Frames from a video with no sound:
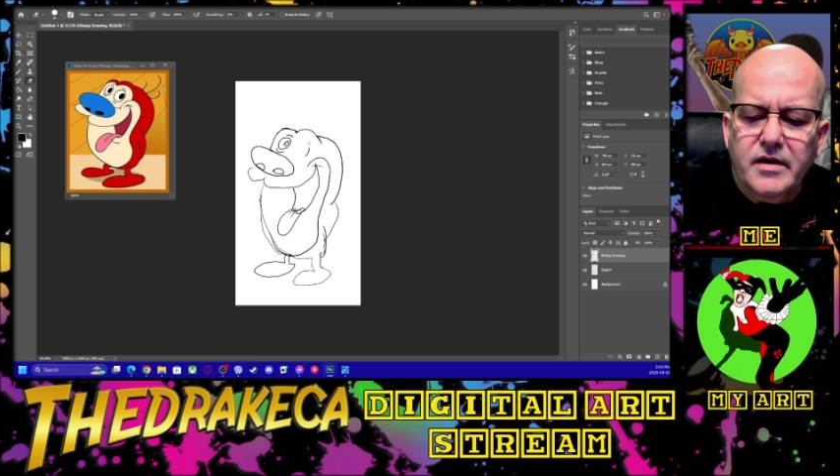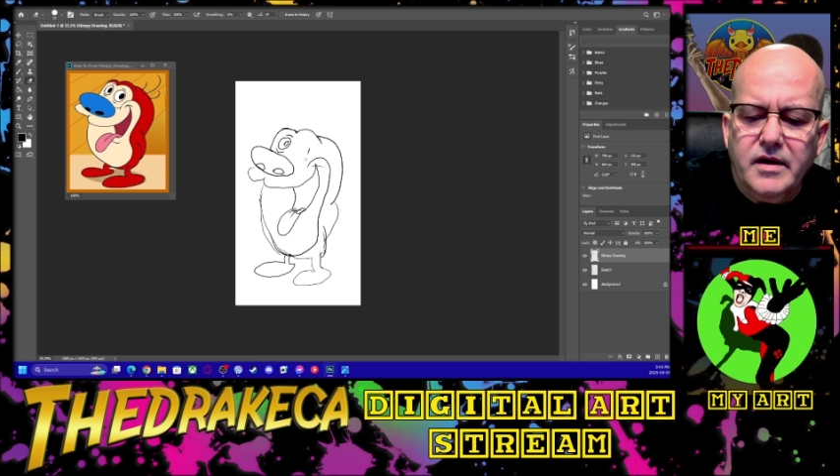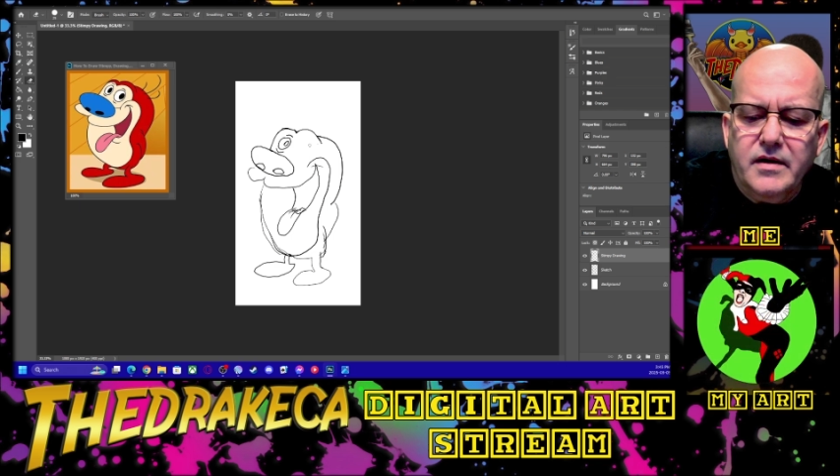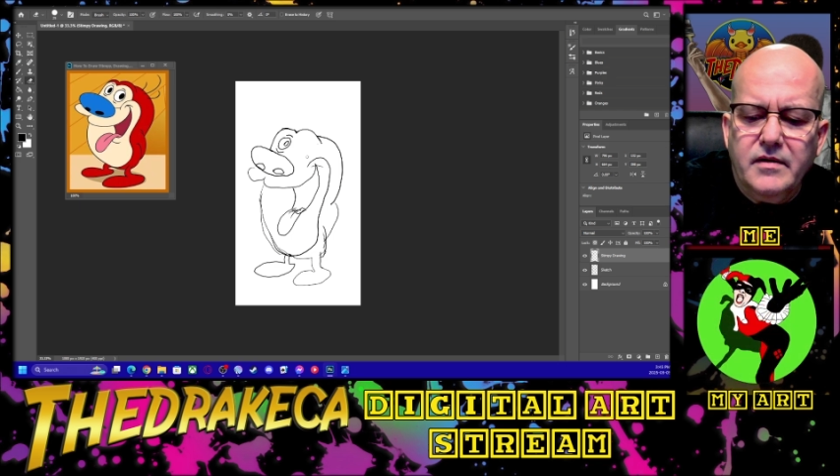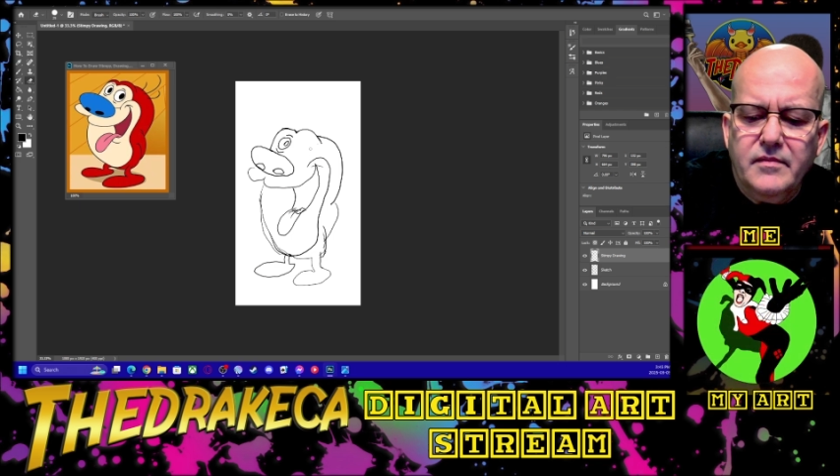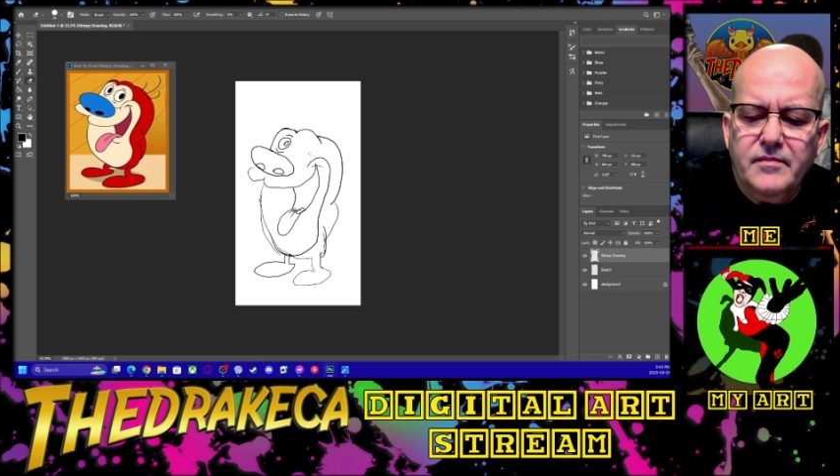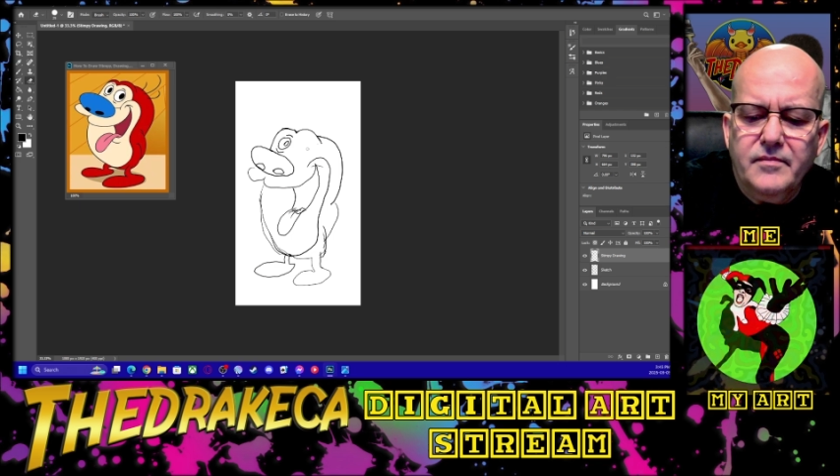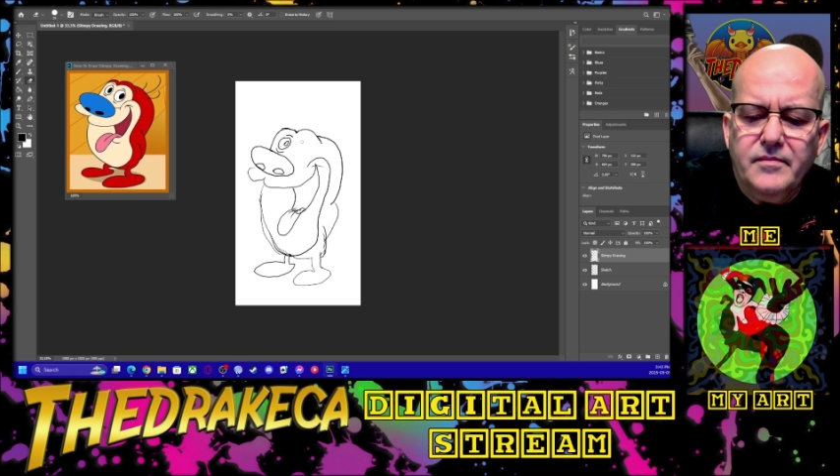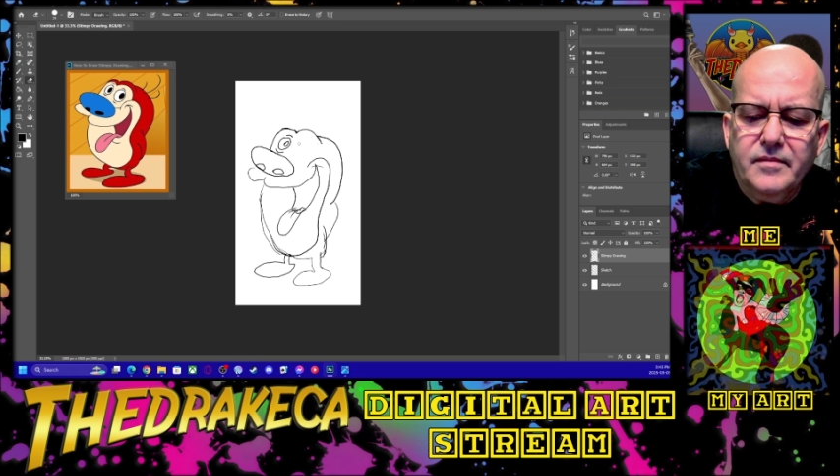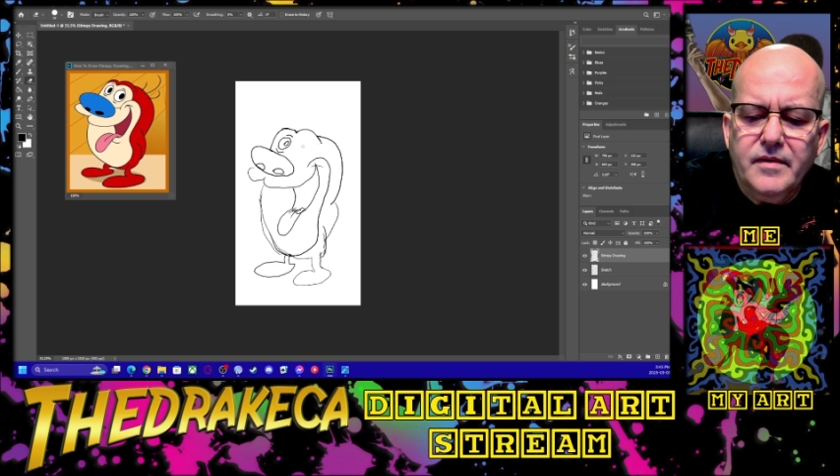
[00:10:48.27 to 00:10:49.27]
eh?
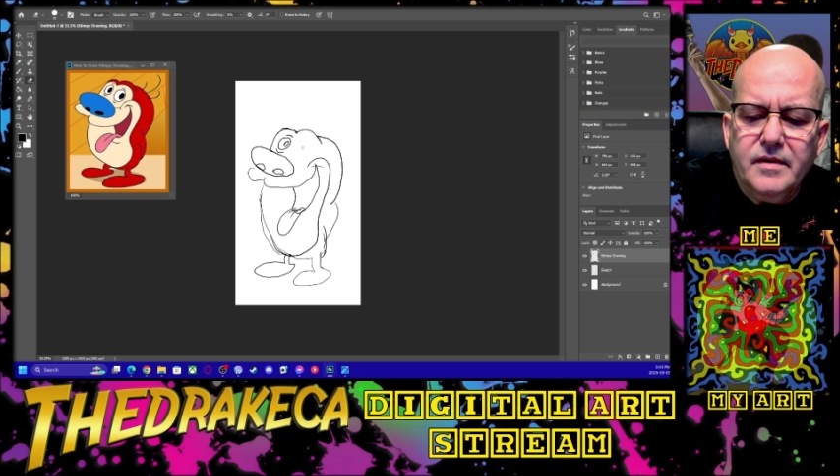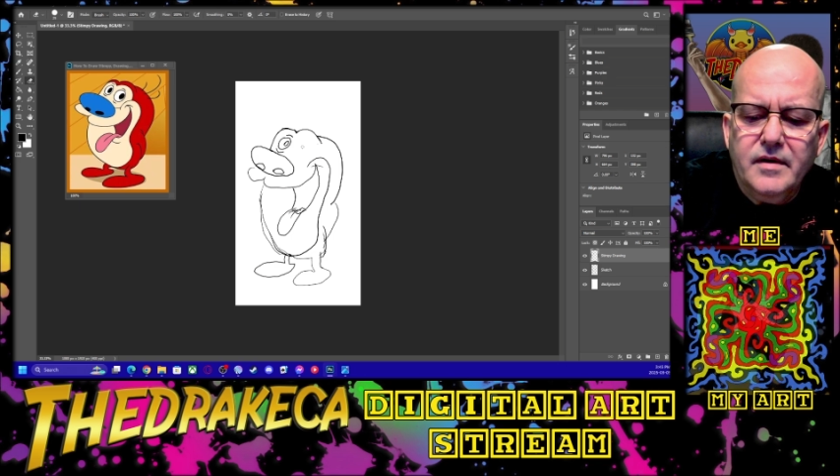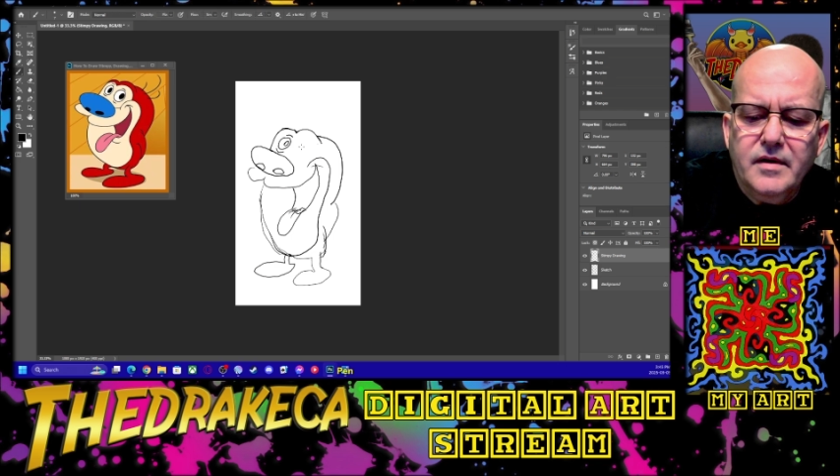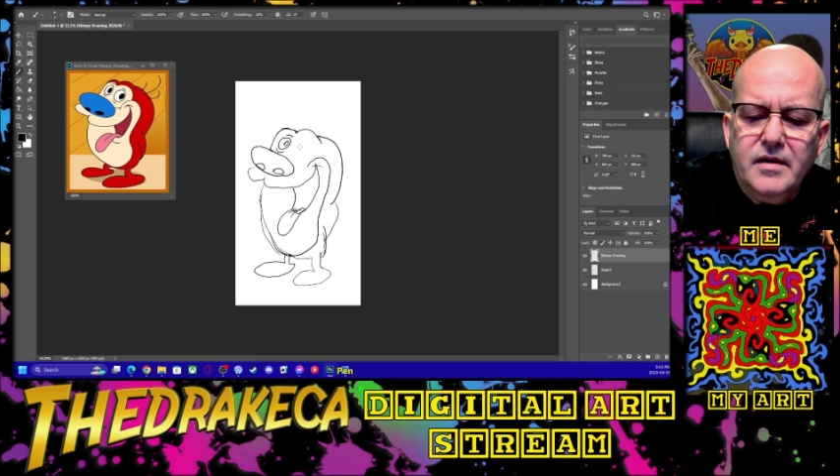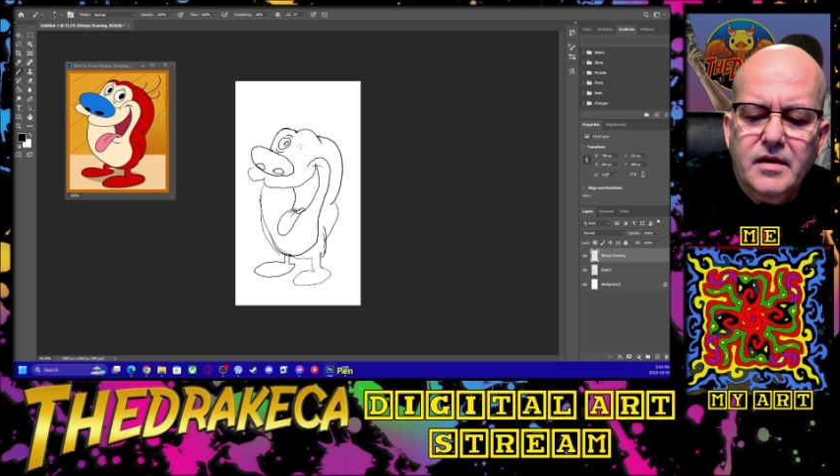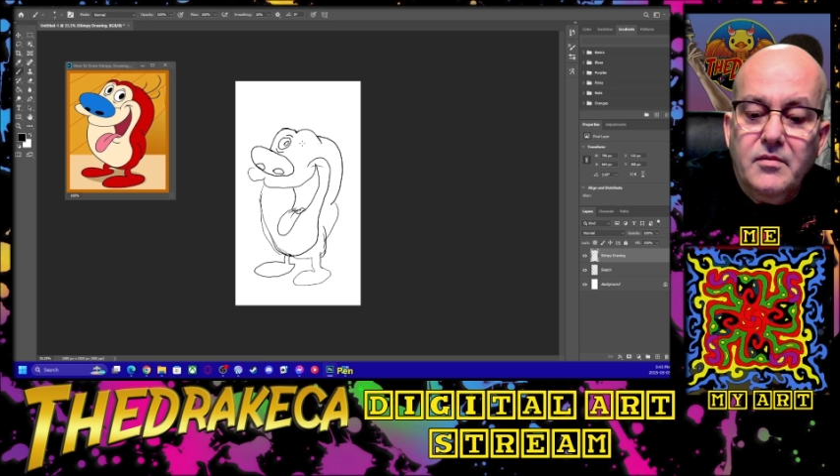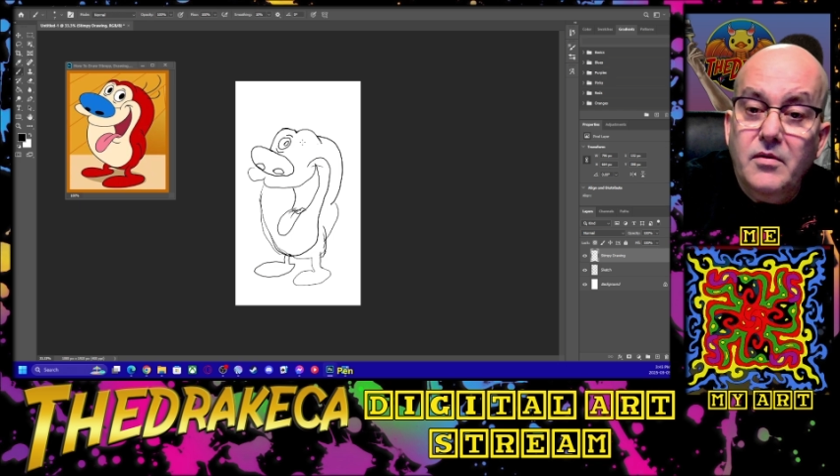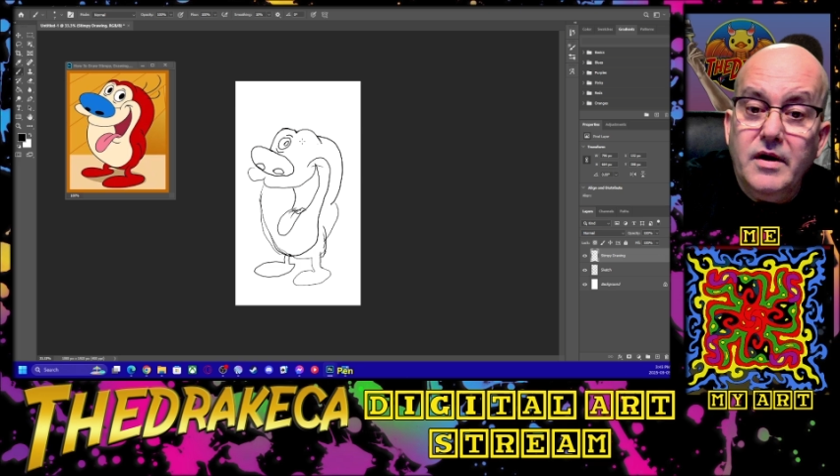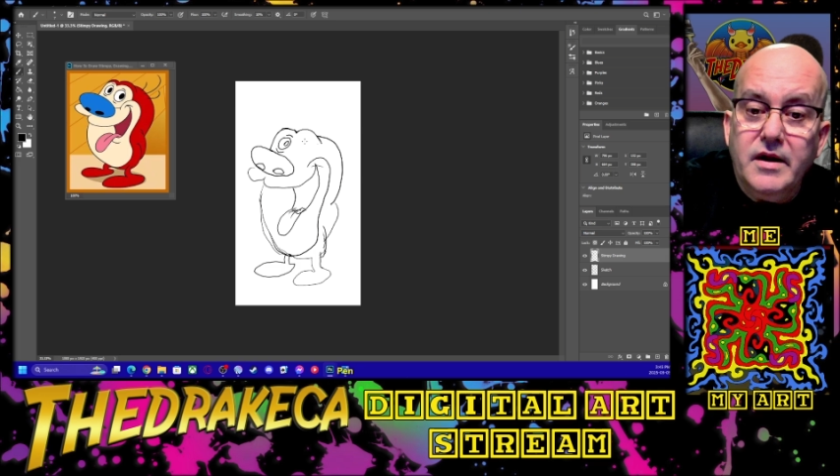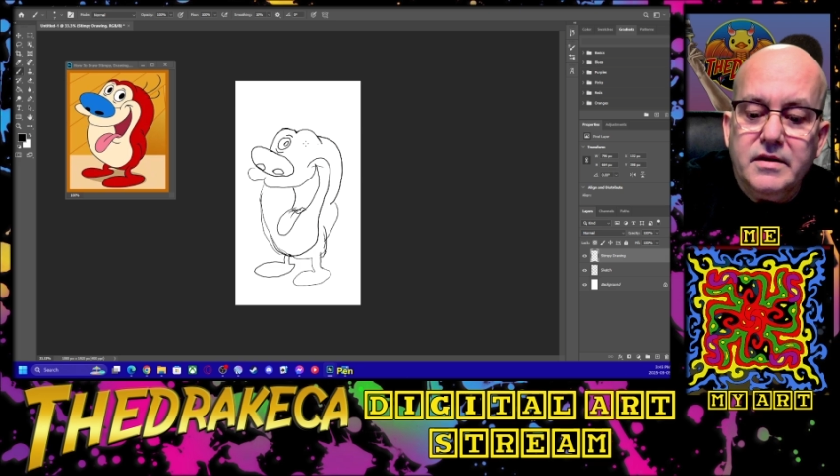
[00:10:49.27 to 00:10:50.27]

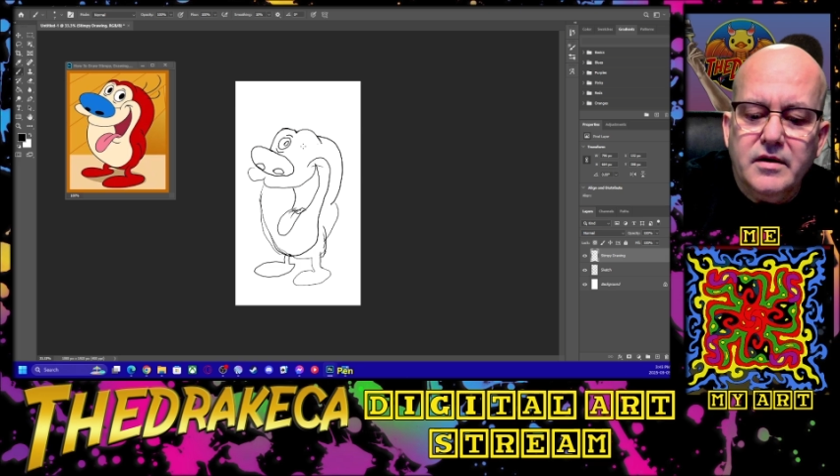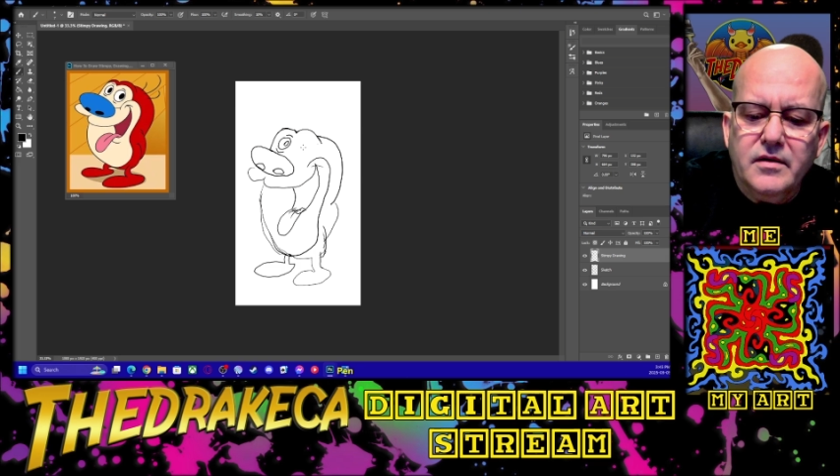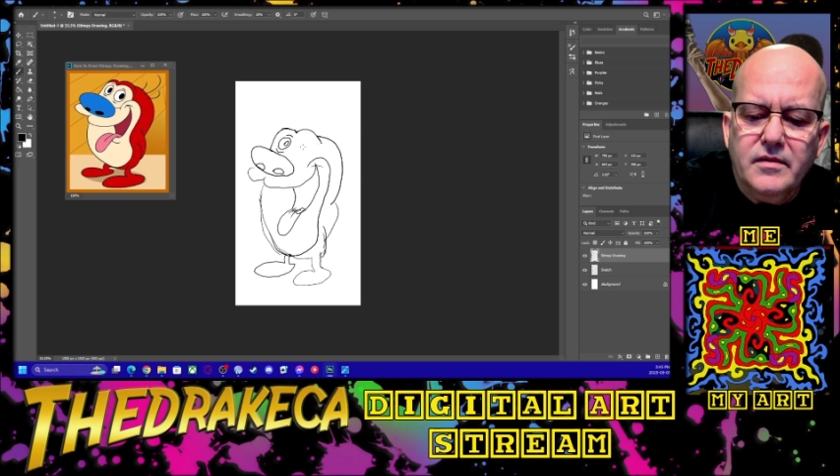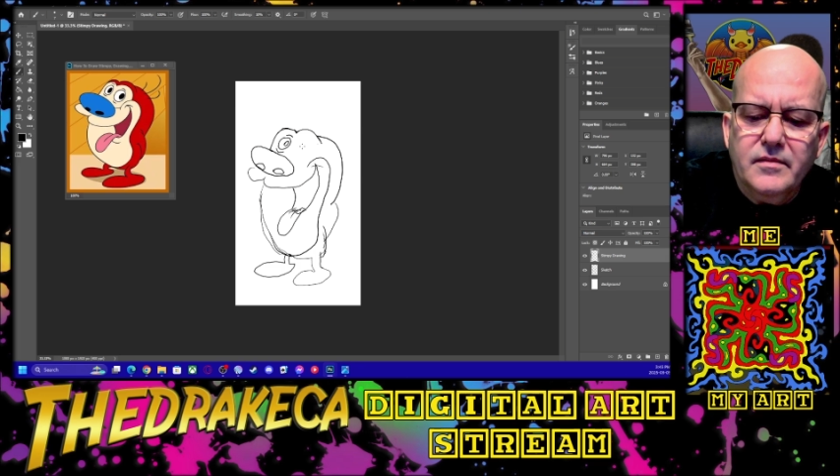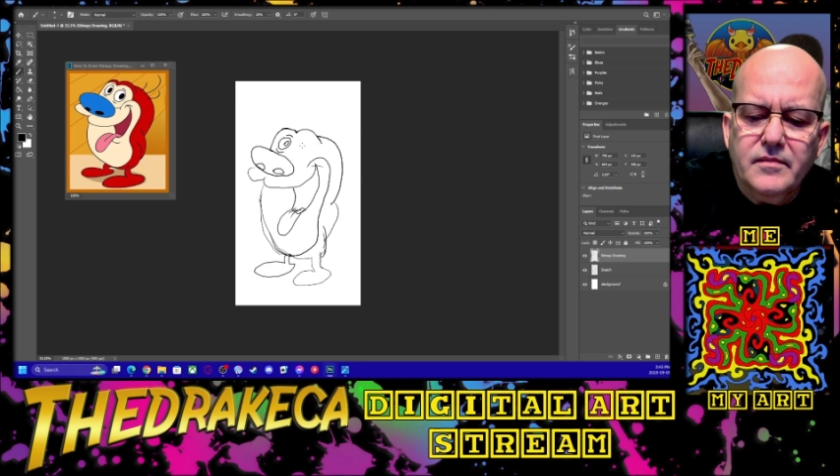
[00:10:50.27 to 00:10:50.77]
We'll get there.